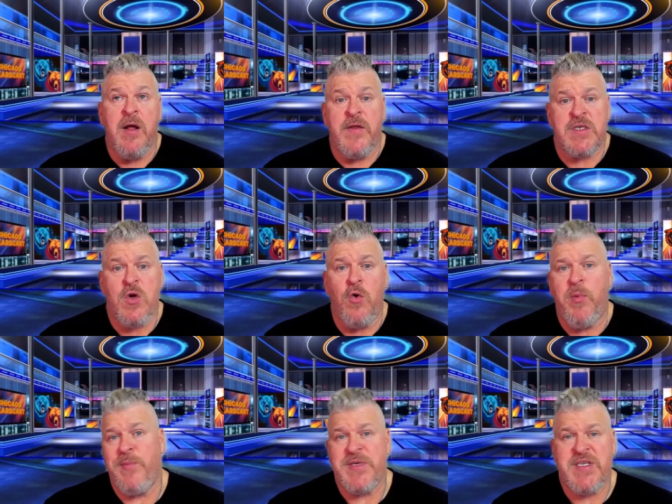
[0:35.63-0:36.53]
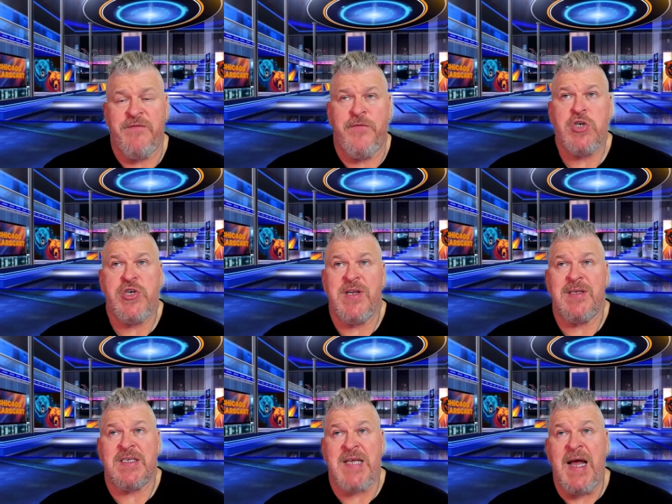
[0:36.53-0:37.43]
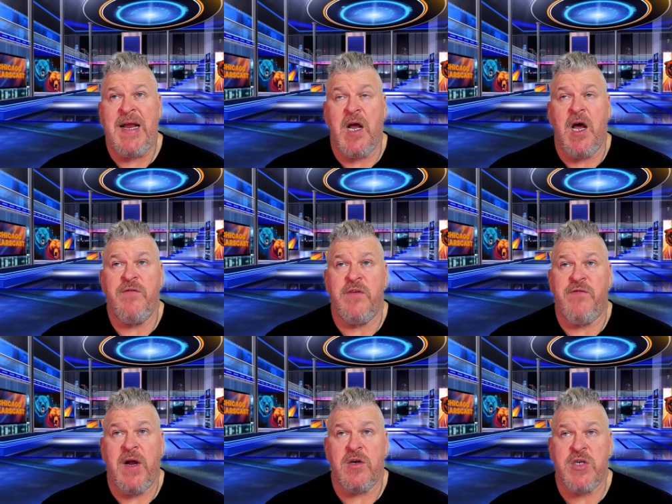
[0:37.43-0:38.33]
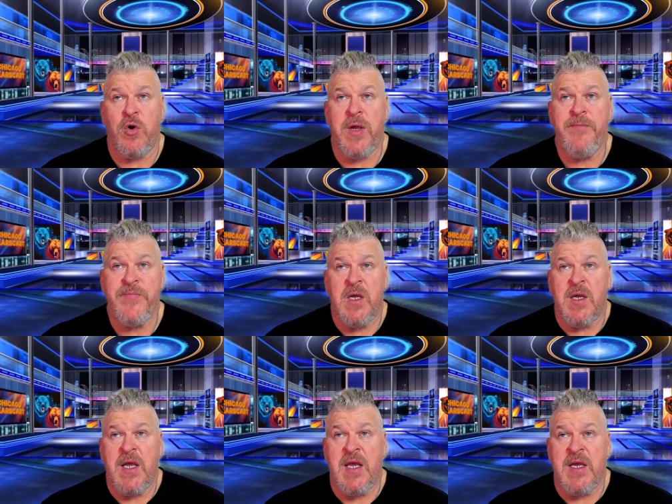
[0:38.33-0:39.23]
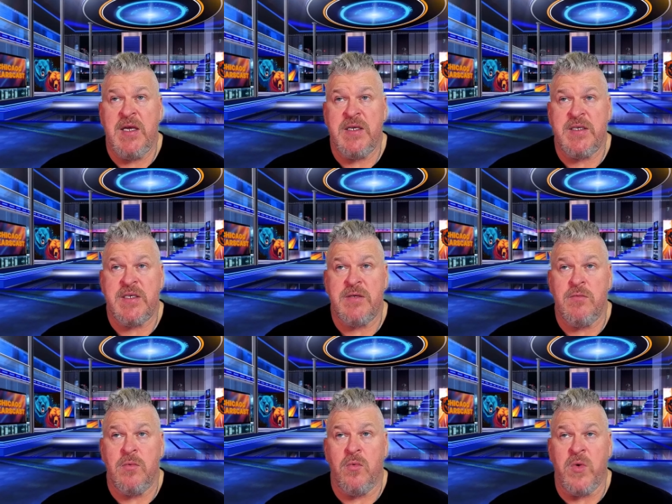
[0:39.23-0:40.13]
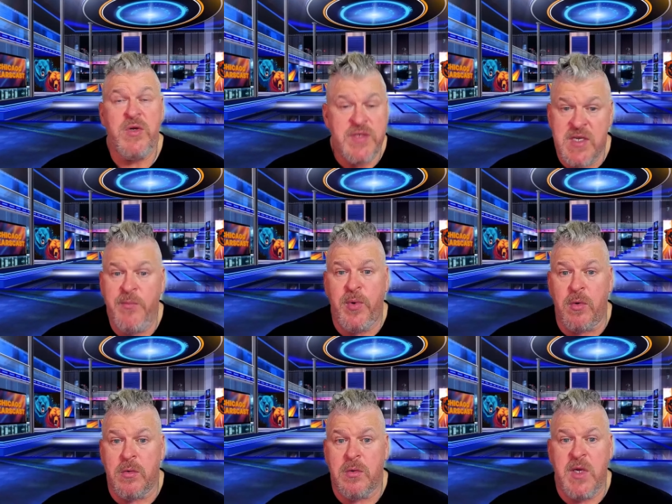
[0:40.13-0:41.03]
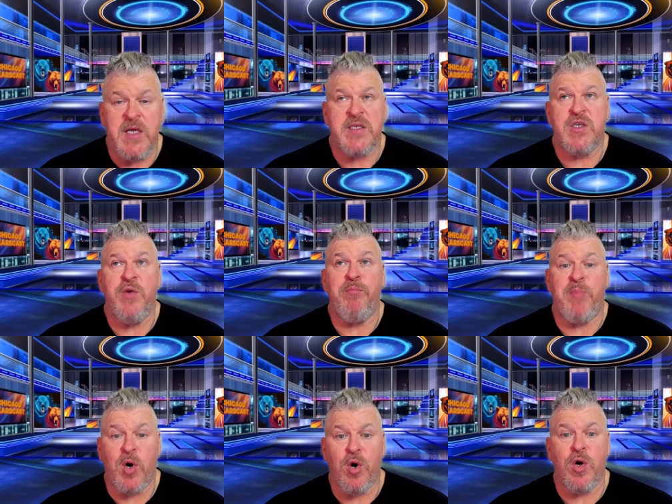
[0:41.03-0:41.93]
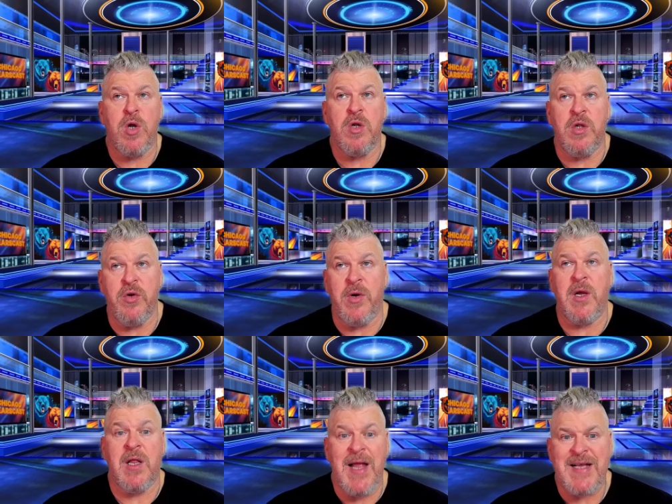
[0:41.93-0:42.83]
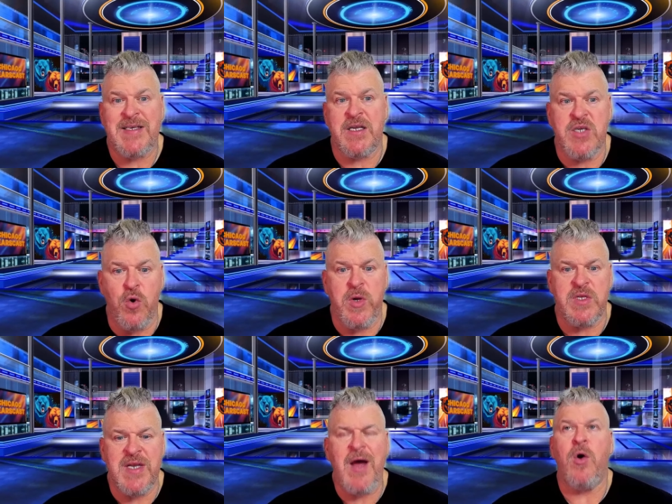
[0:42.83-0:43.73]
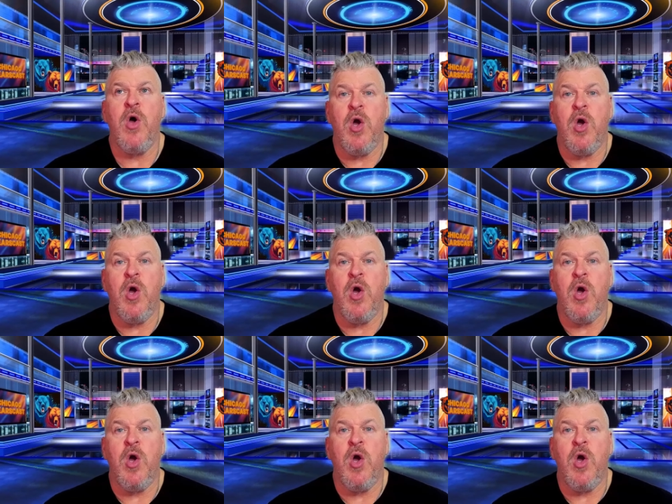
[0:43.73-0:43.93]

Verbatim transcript: the sole purpose and function and design of the Fire Token is real simple. It's to burn Luna Classic tokens. Now,